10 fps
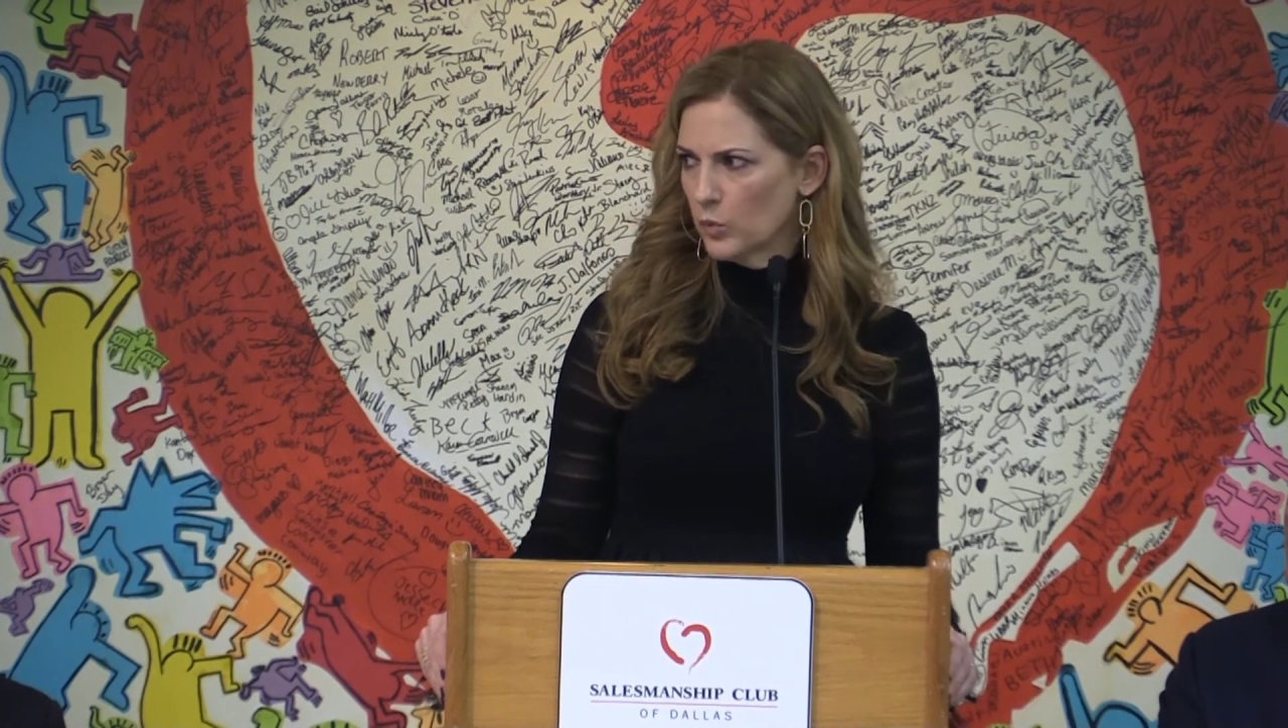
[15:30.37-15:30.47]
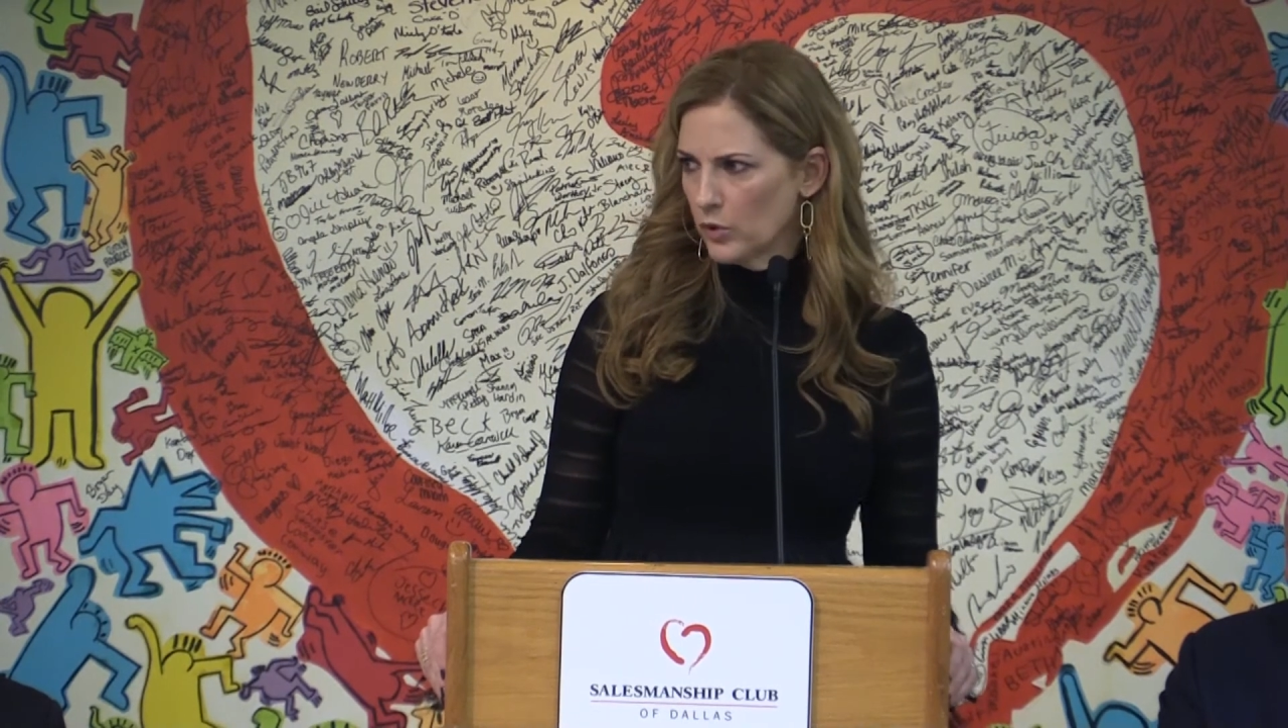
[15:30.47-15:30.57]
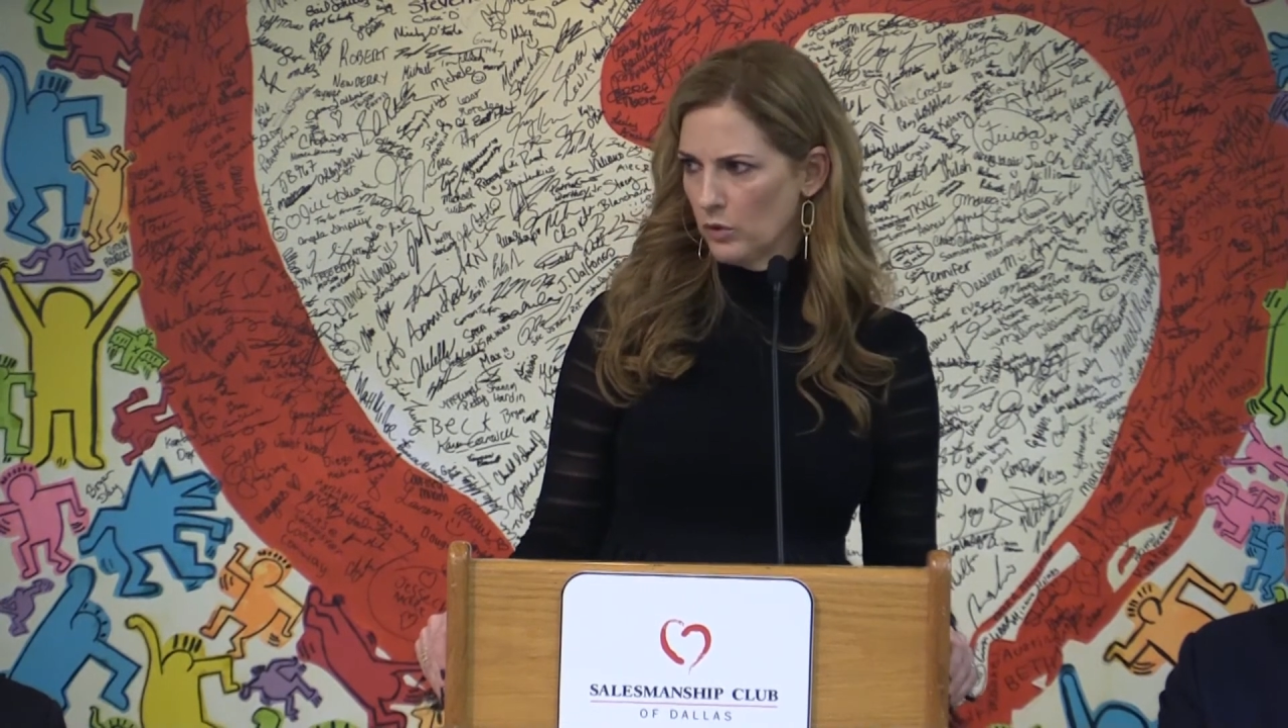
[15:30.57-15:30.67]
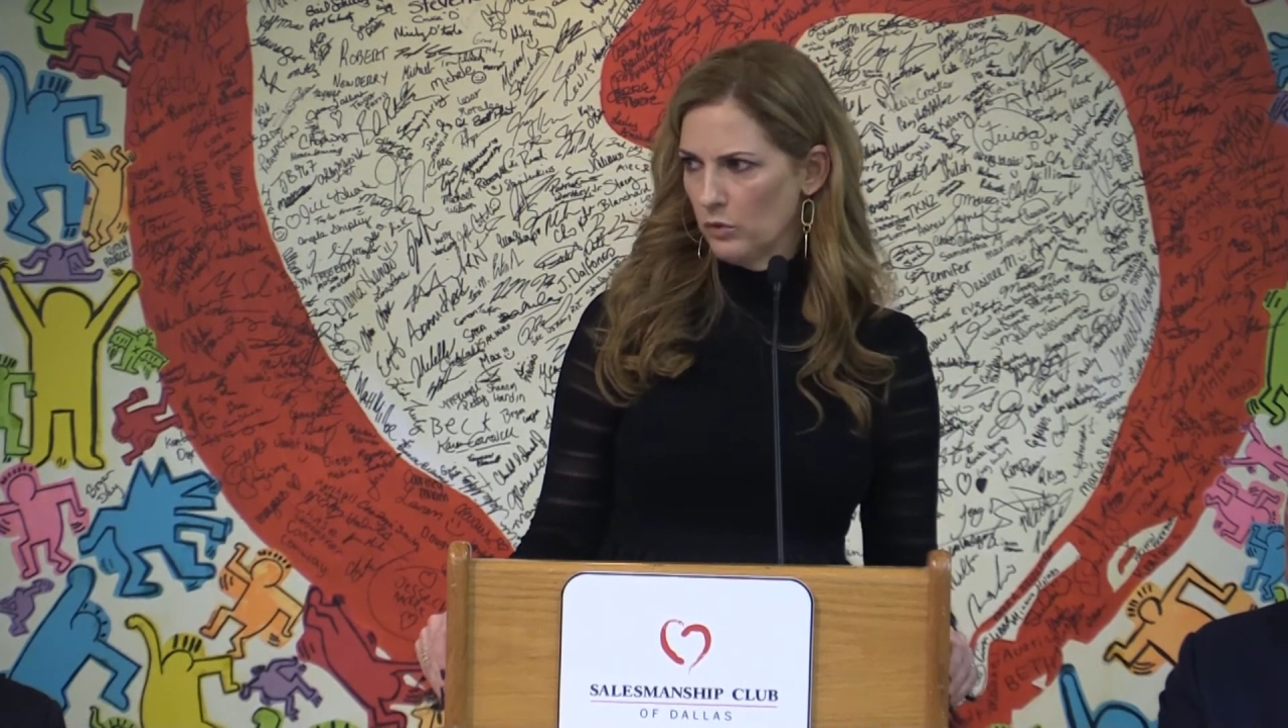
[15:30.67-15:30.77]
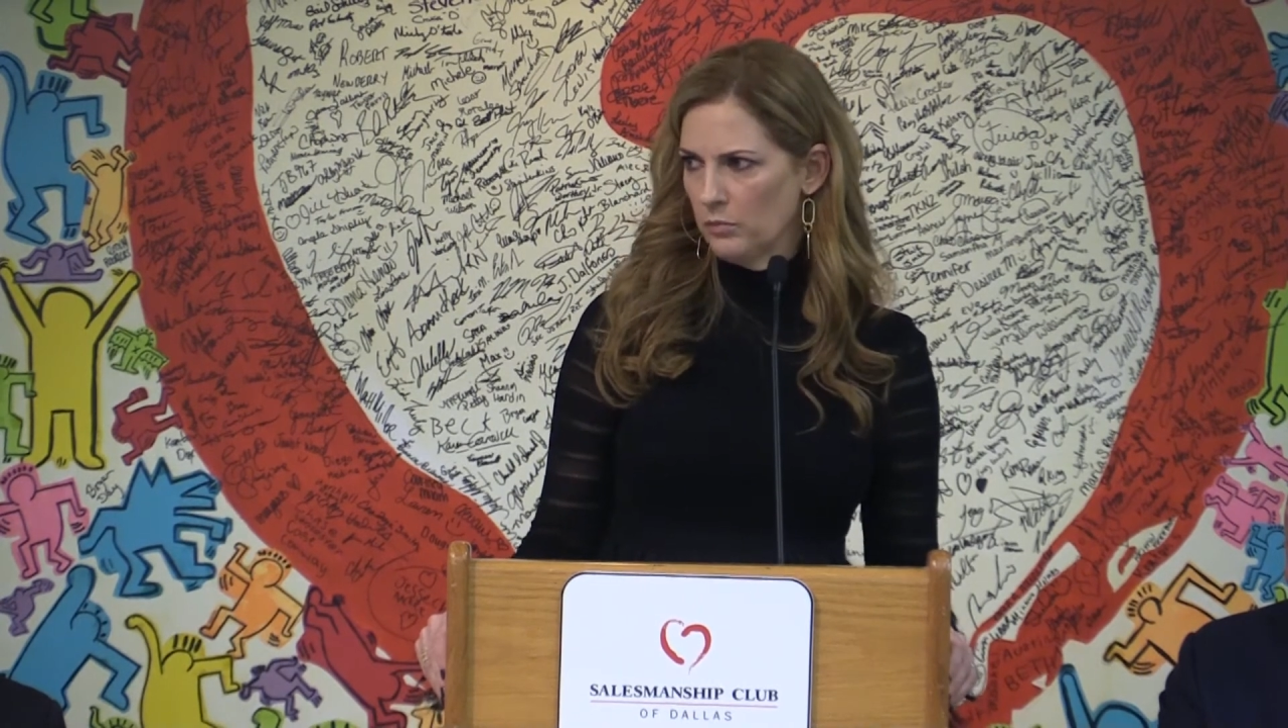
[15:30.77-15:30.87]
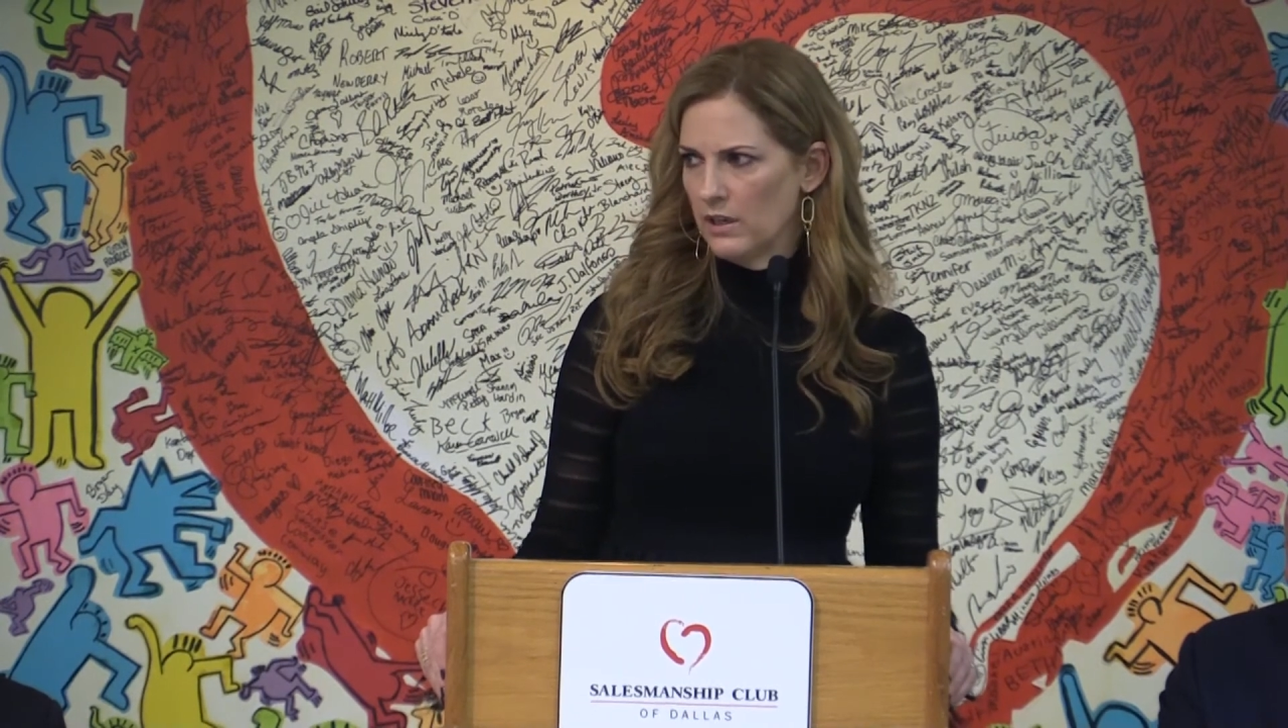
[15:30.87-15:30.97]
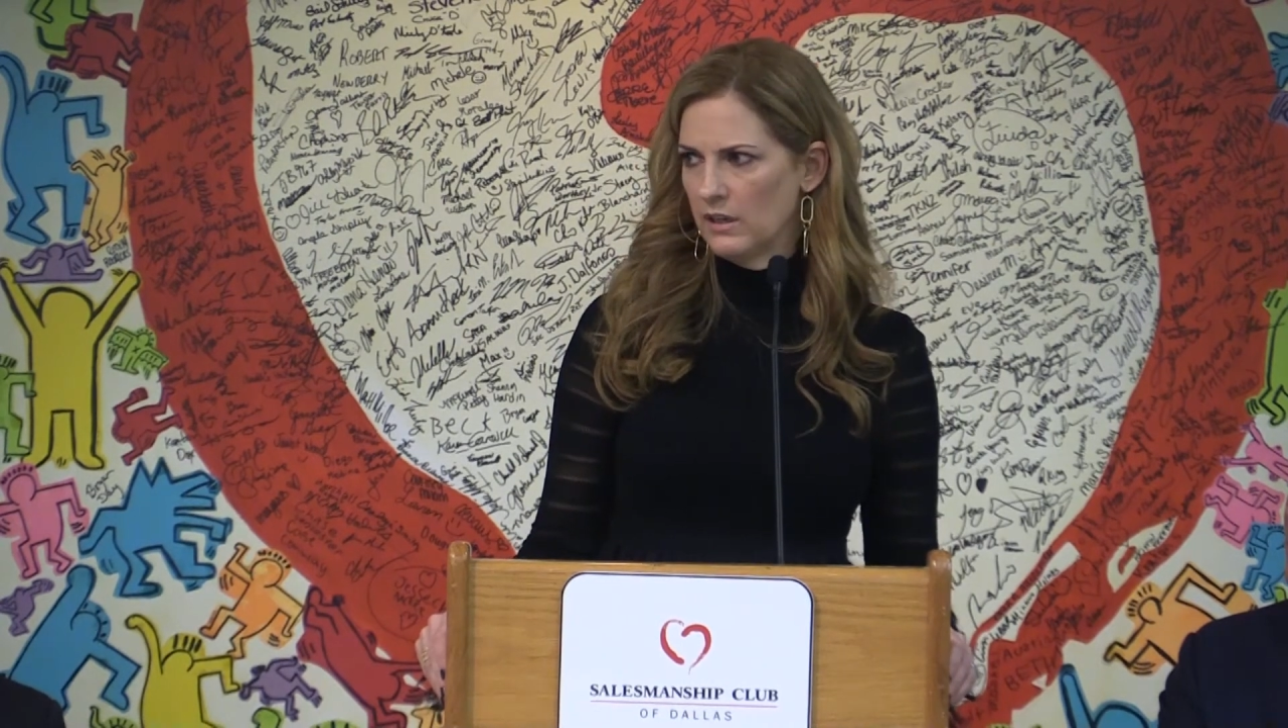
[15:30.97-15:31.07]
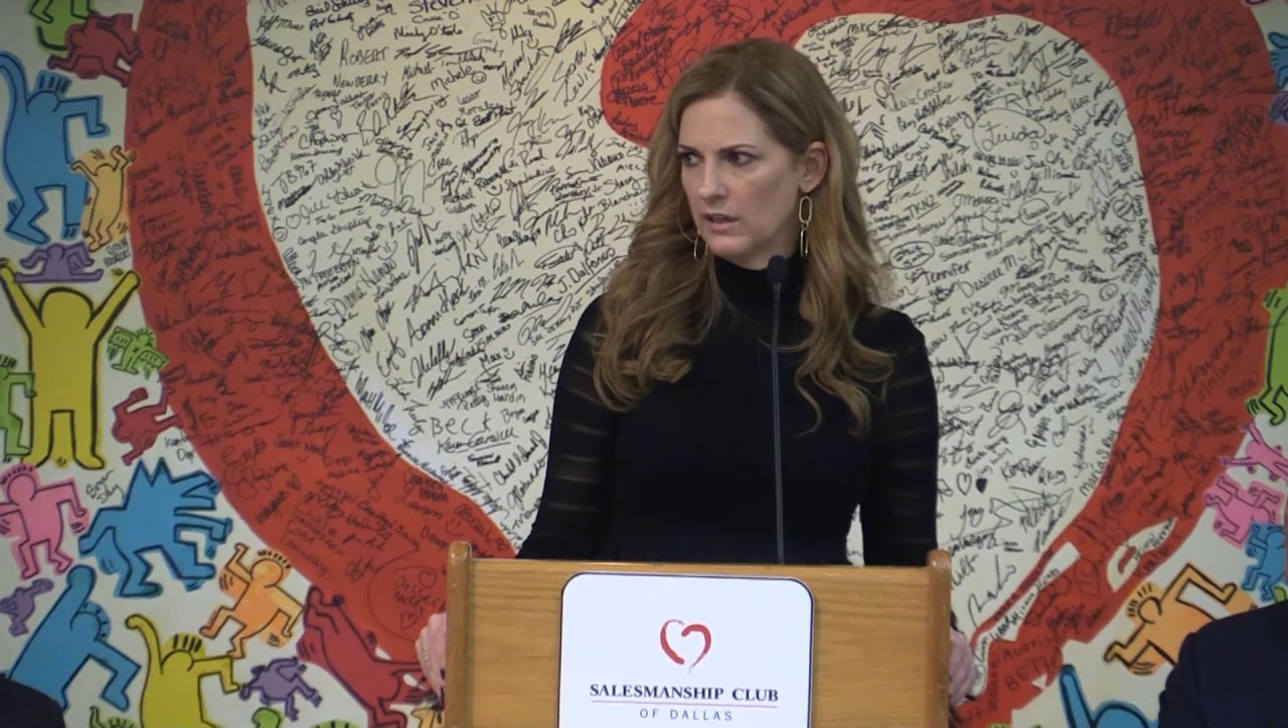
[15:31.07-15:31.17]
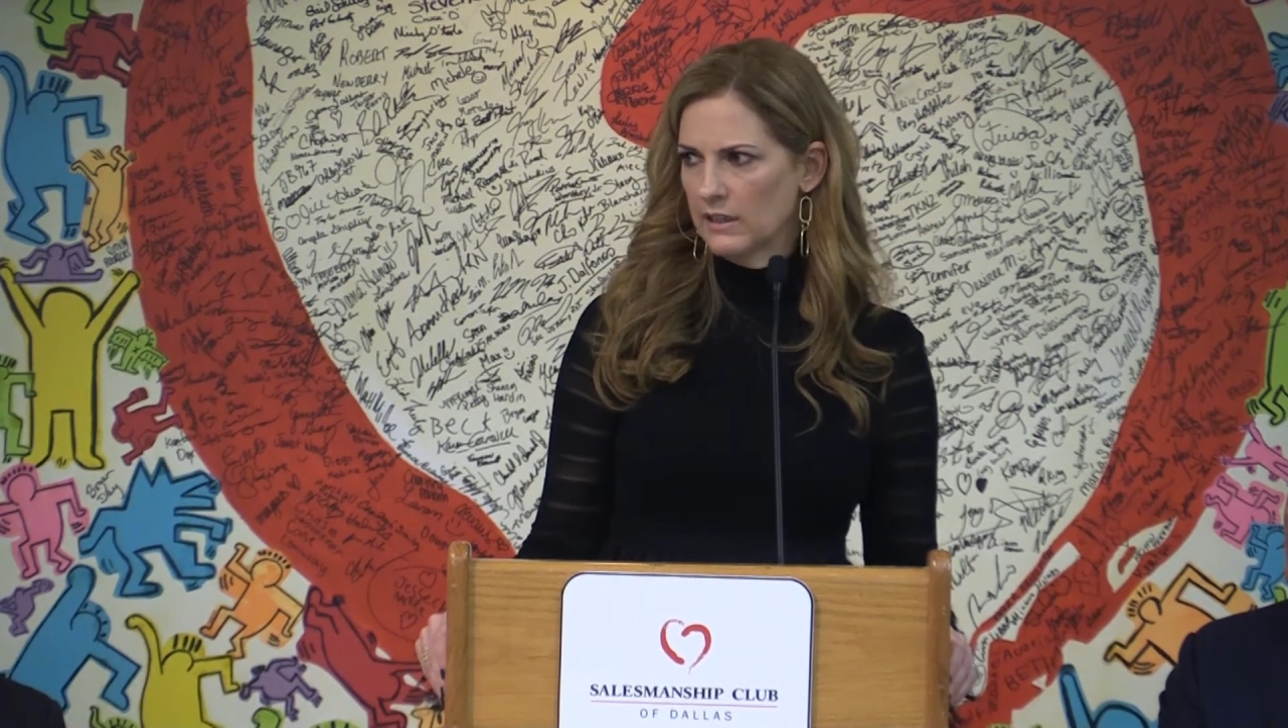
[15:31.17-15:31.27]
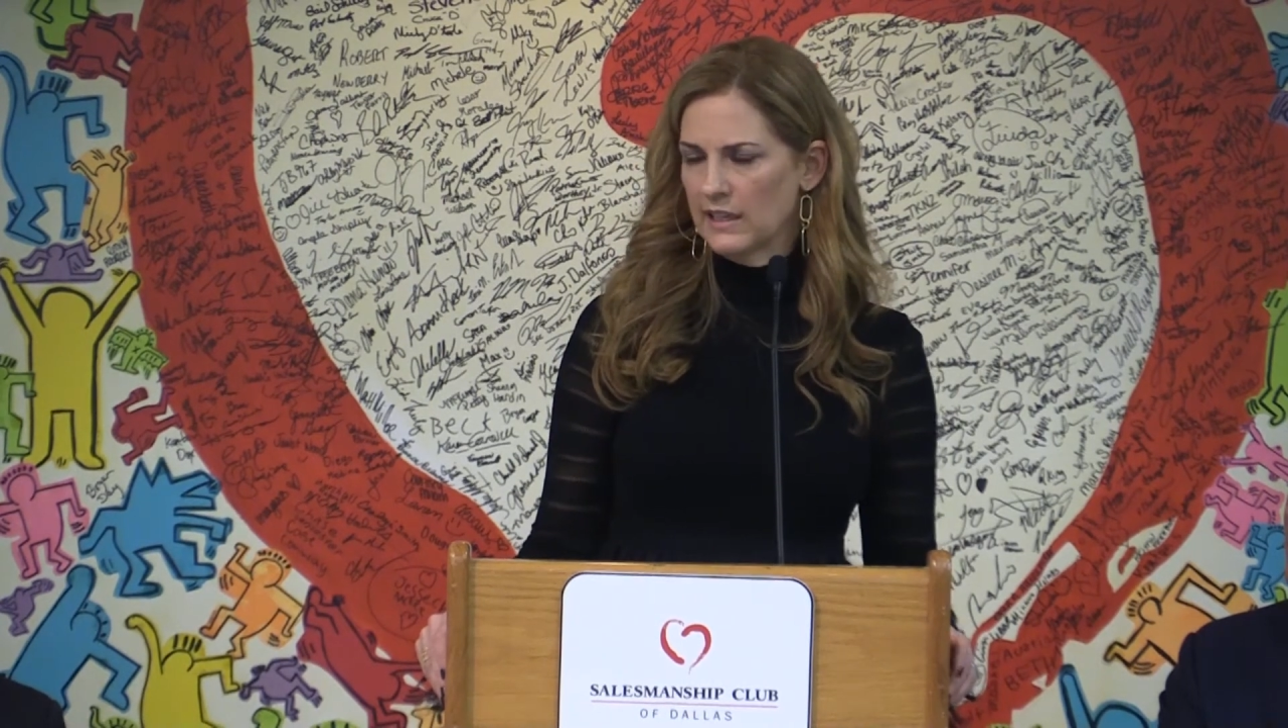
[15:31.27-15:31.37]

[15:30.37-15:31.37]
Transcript: room